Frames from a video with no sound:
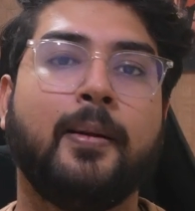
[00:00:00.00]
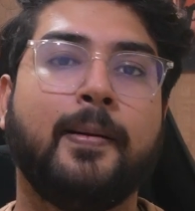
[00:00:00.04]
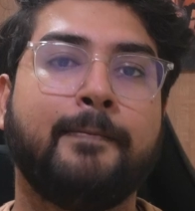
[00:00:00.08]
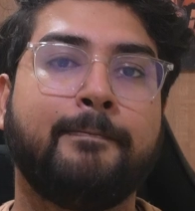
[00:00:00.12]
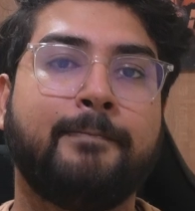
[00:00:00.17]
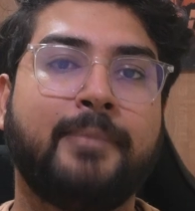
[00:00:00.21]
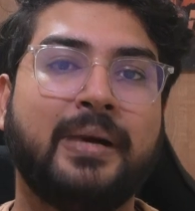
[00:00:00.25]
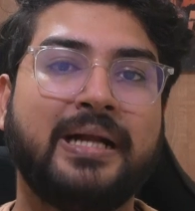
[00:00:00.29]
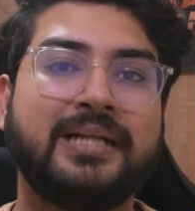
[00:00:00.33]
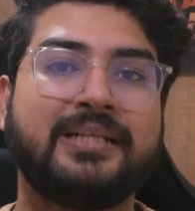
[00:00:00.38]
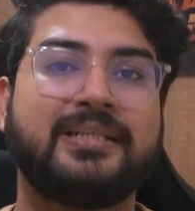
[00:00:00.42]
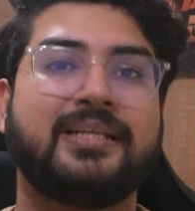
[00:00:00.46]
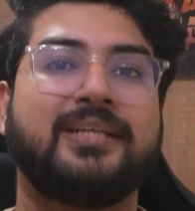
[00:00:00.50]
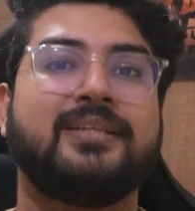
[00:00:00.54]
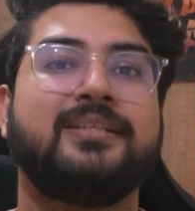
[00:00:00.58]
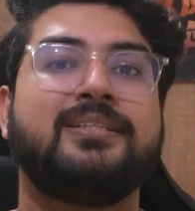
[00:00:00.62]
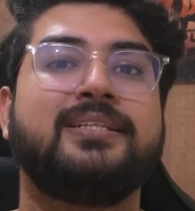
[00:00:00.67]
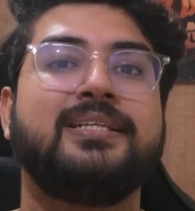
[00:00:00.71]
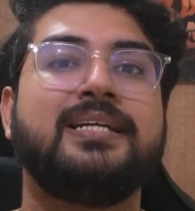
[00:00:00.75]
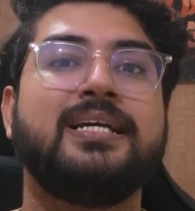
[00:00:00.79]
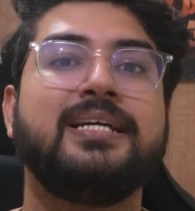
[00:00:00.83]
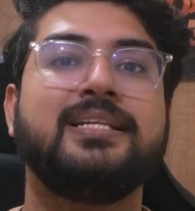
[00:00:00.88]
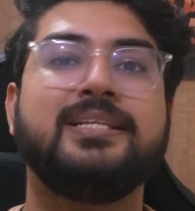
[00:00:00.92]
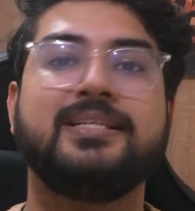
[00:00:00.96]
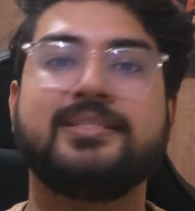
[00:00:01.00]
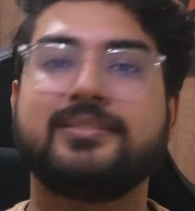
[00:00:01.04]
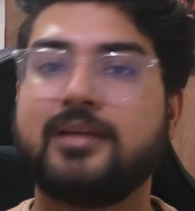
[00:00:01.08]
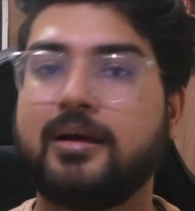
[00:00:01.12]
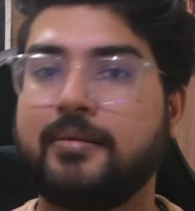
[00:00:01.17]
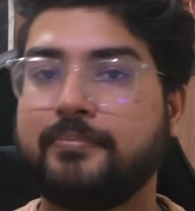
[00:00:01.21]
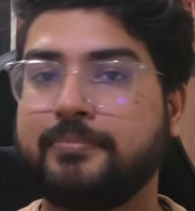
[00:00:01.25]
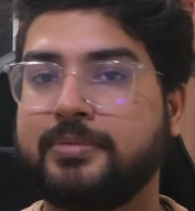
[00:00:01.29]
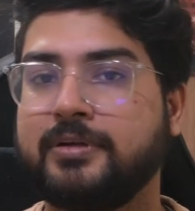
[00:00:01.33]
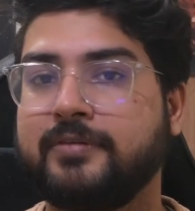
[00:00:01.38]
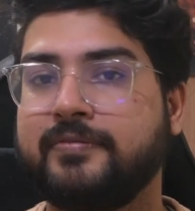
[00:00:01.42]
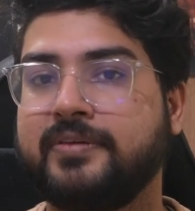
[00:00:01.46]
But see an
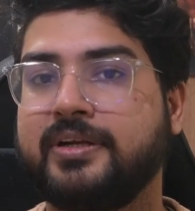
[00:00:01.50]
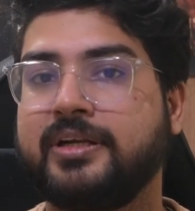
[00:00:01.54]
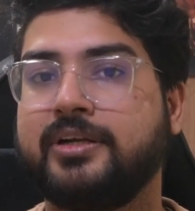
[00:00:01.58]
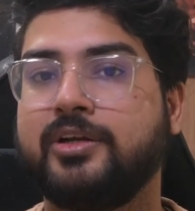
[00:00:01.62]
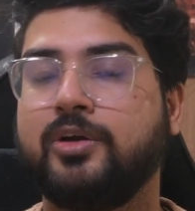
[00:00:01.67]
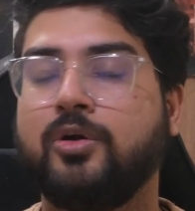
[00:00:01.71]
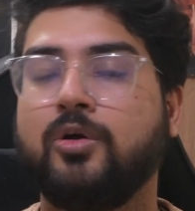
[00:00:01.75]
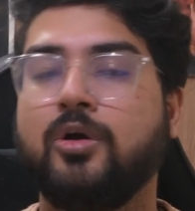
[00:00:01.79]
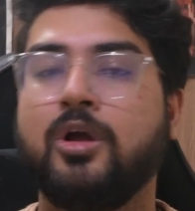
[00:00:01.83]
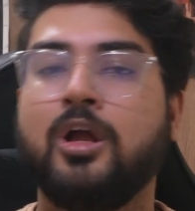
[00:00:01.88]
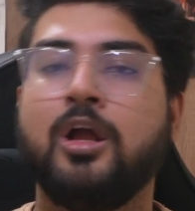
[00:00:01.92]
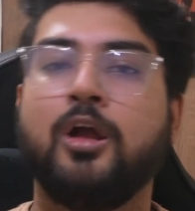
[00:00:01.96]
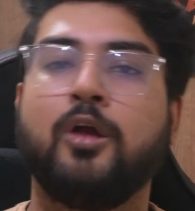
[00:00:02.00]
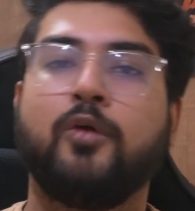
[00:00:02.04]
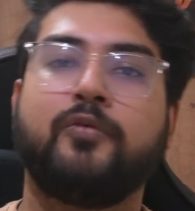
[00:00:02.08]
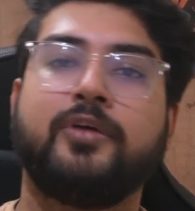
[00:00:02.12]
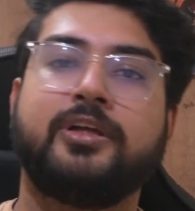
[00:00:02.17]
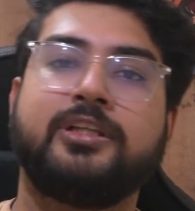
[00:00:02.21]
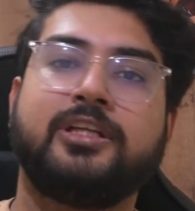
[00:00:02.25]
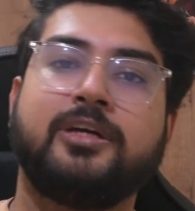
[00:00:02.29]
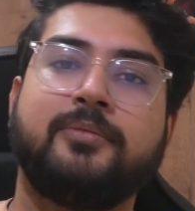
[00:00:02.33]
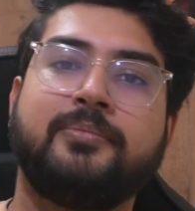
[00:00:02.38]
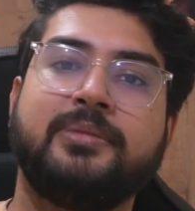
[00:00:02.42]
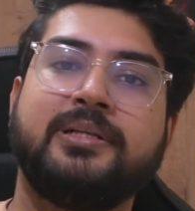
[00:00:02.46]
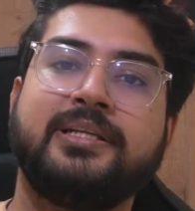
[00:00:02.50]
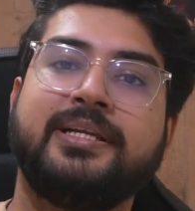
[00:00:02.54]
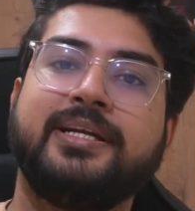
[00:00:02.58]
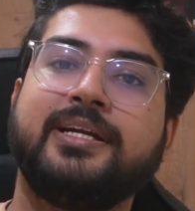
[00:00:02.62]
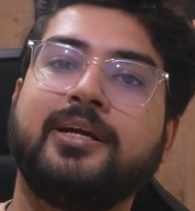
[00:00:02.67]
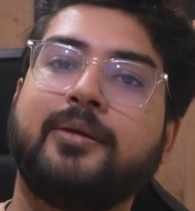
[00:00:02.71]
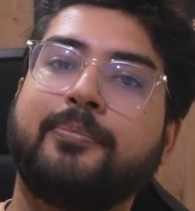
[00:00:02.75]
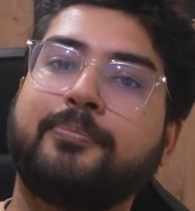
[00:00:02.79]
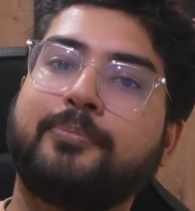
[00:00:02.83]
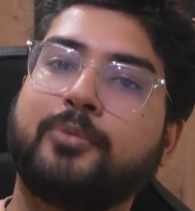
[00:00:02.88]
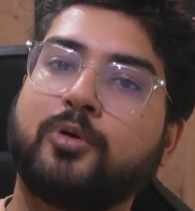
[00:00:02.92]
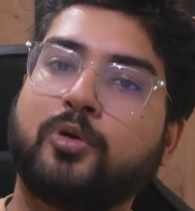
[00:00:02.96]
example video where they're building
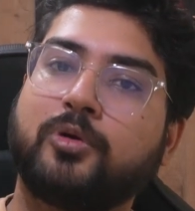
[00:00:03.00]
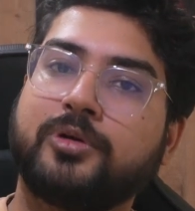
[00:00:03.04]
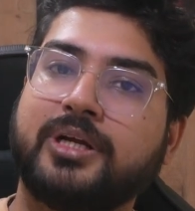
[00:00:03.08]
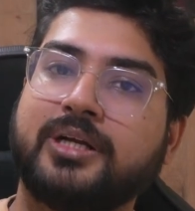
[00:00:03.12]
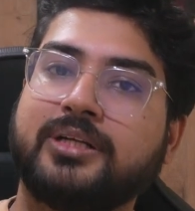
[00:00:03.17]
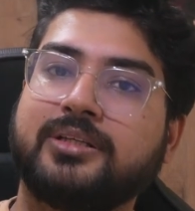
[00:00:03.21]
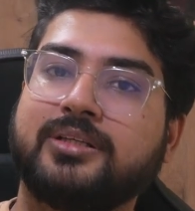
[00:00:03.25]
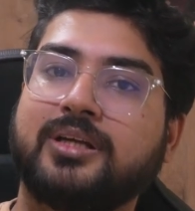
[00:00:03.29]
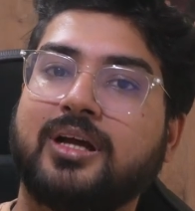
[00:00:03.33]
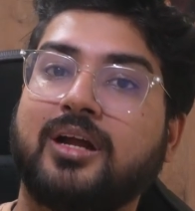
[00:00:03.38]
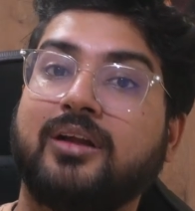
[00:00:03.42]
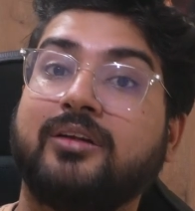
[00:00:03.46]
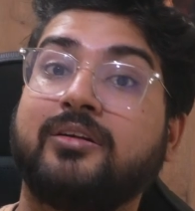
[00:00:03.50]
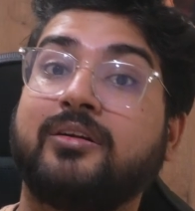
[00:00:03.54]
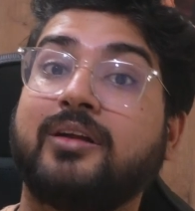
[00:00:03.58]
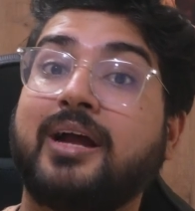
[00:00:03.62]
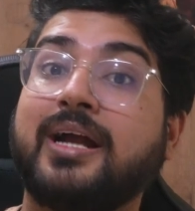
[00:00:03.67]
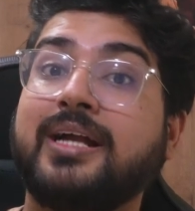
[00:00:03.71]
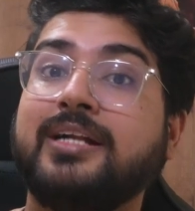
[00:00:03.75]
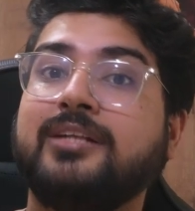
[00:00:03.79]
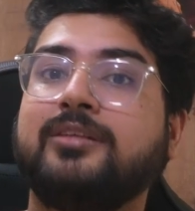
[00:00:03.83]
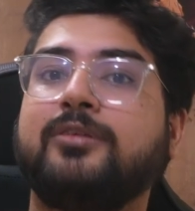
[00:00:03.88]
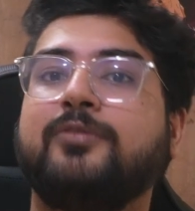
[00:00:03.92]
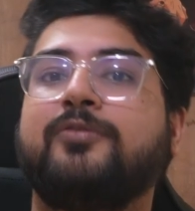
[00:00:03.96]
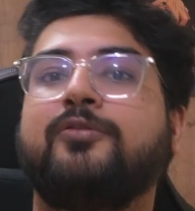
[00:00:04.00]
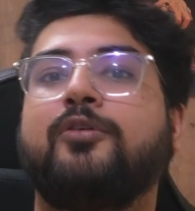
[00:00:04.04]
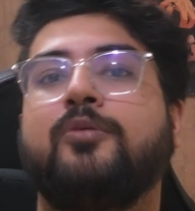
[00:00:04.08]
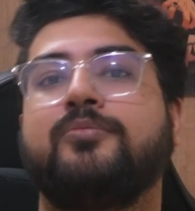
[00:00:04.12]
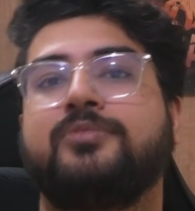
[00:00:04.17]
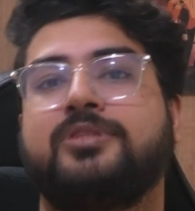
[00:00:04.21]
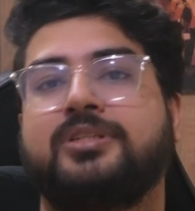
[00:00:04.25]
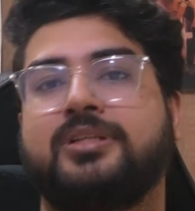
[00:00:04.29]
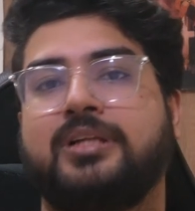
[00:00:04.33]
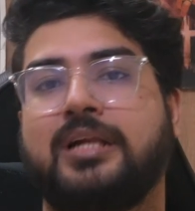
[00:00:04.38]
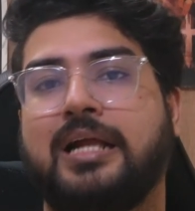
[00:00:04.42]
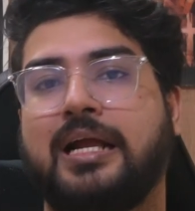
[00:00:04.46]
a product right from
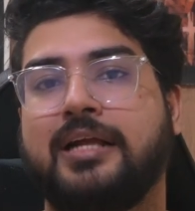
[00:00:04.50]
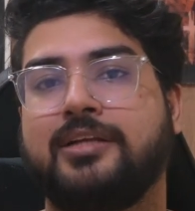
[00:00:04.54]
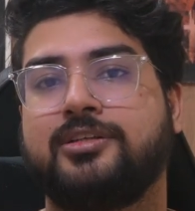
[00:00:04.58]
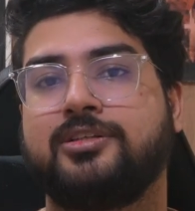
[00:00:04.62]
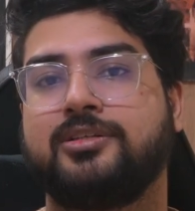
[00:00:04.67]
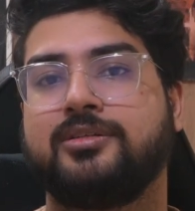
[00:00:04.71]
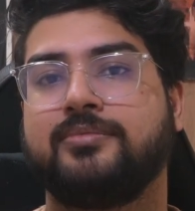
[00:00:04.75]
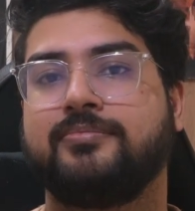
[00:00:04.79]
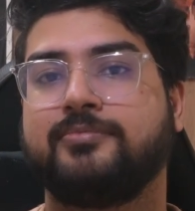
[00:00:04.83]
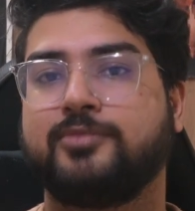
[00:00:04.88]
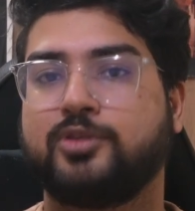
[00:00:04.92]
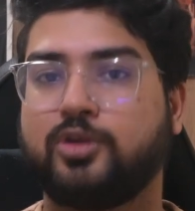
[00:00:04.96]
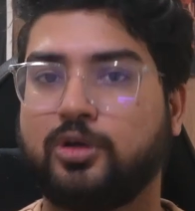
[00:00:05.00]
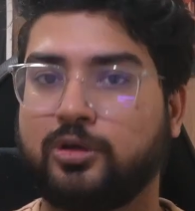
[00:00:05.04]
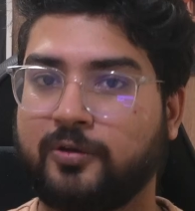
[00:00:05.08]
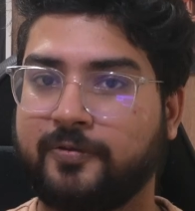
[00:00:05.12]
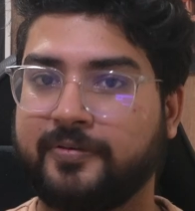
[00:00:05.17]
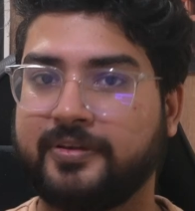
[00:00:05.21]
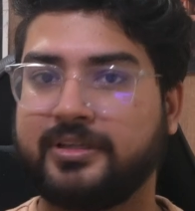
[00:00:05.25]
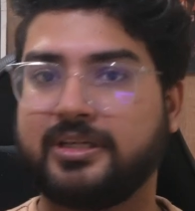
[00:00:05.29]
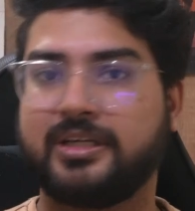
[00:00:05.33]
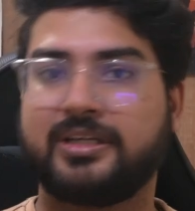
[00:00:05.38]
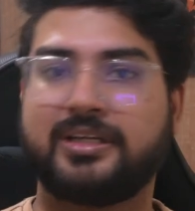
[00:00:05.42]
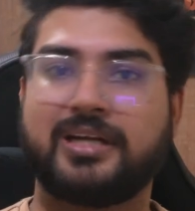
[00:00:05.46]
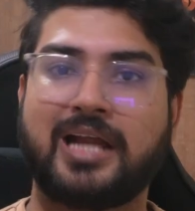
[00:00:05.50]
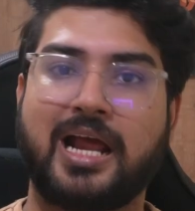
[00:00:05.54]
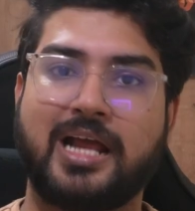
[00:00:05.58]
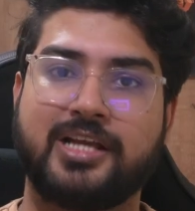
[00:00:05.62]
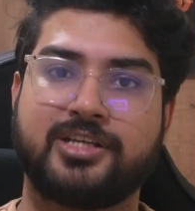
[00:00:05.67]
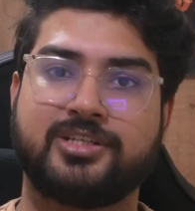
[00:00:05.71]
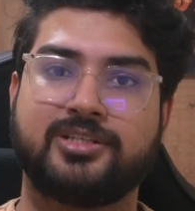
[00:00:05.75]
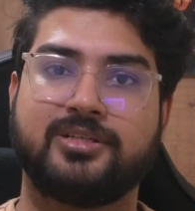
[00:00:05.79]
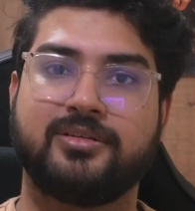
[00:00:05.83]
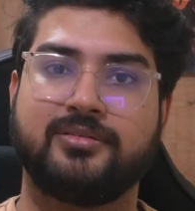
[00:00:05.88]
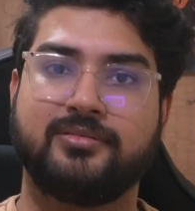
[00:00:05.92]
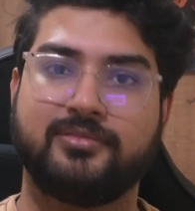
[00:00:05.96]
scratch, sort of in a
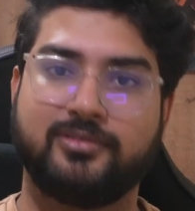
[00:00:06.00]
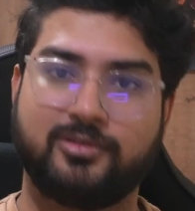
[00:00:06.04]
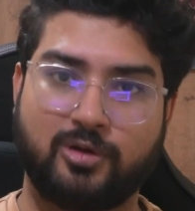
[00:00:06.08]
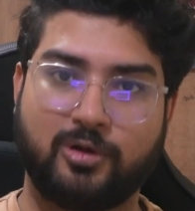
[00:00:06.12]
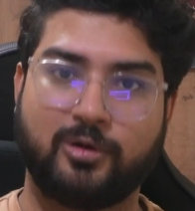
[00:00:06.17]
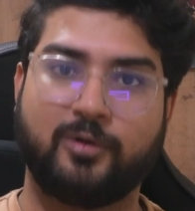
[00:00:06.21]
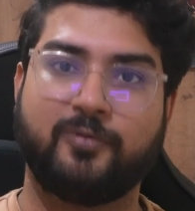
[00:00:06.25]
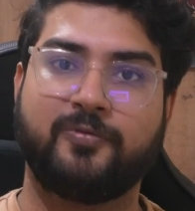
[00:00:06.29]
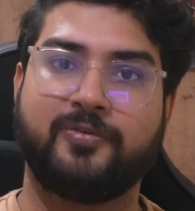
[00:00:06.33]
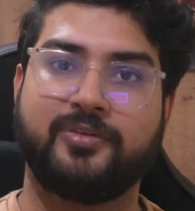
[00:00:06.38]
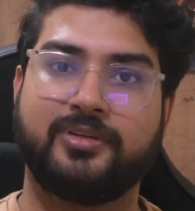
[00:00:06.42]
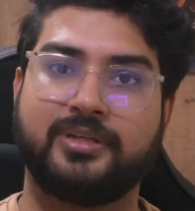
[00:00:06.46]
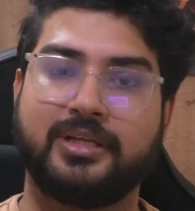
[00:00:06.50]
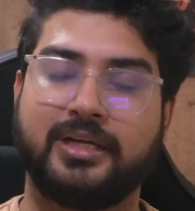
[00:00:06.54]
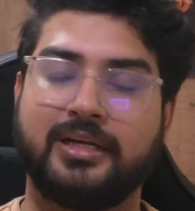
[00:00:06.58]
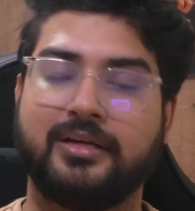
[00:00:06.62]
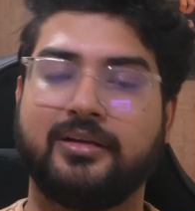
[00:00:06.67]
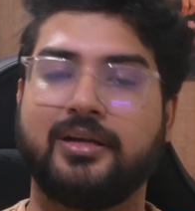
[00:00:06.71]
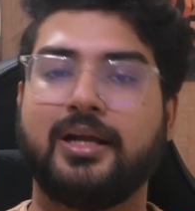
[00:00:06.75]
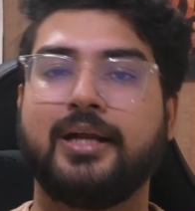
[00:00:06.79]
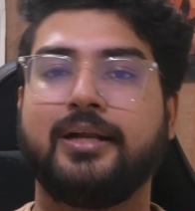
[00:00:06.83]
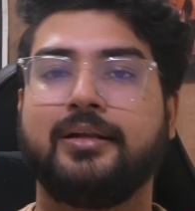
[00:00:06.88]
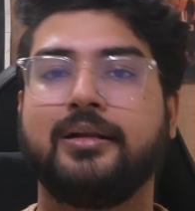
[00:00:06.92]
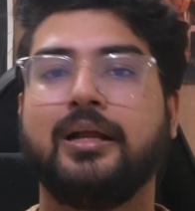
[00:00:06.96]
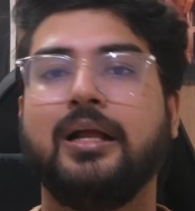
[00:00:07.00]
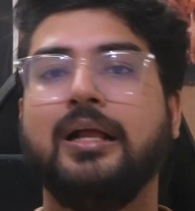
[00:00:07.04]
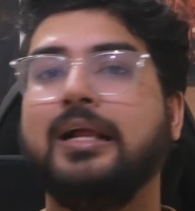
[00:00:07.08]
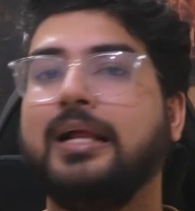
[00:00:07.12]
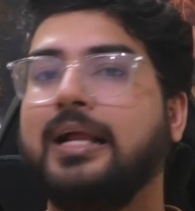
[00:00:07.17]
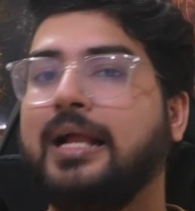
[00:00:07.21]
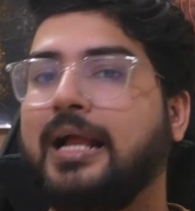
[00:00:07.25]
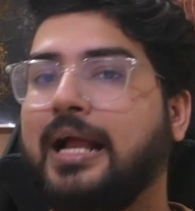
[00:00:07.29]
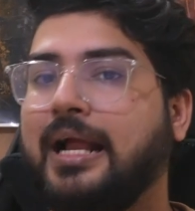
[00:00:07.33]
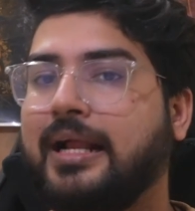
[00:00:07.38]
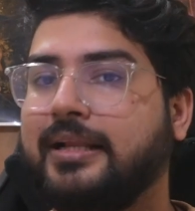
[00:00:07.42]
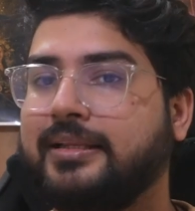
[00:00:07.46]
crash sort of a thing, right?
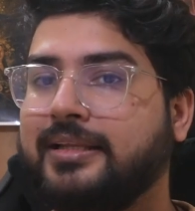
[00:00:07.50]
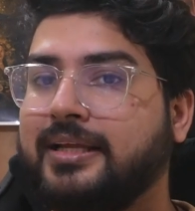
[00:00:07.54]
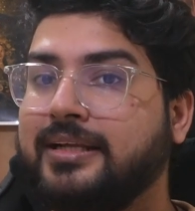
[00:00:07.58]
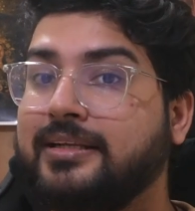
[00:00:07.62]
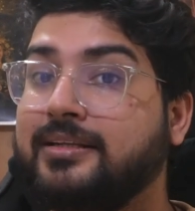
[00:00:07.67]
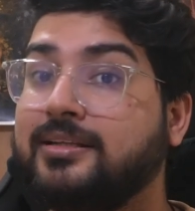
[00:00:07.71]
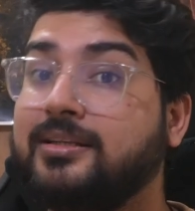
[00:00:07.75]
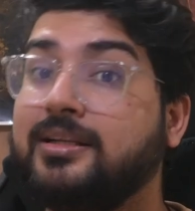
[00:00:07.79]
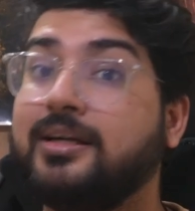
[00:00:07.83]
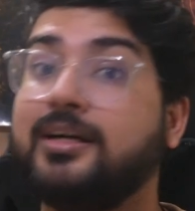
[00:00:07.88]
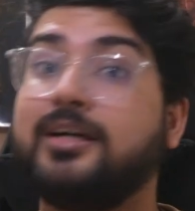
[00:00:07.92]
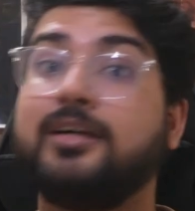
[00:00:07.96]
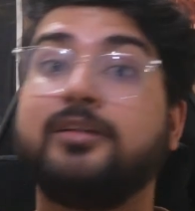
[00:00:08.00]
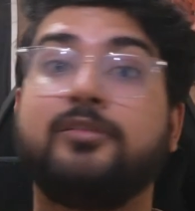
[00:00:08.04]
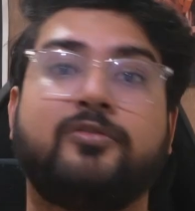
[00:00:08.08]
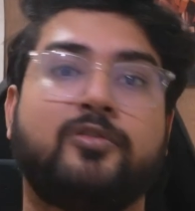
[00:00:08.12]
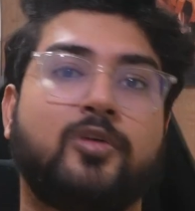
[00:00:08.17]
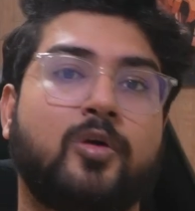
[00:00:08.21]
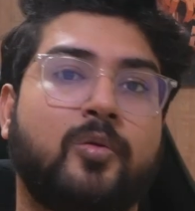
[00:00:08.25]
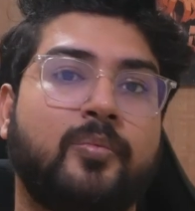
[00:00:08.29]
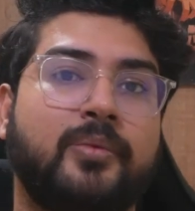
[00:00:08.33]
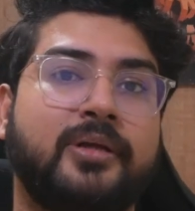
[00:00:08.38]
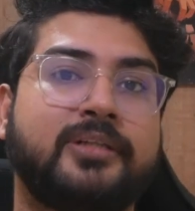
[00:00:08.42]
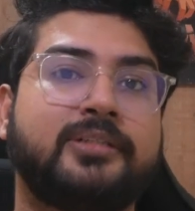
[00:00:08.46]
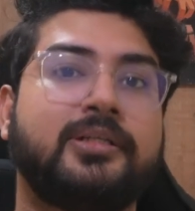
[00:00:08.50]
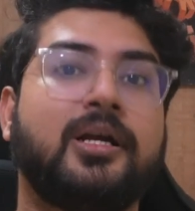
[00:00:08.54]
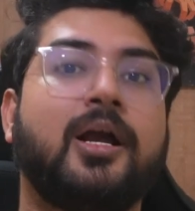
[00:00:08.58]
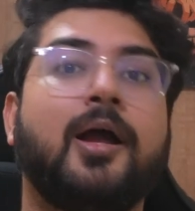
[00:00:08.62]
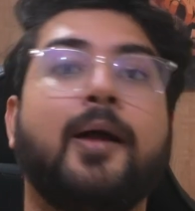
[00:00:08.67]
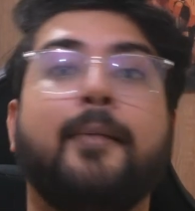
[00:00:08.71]
And then learn from it.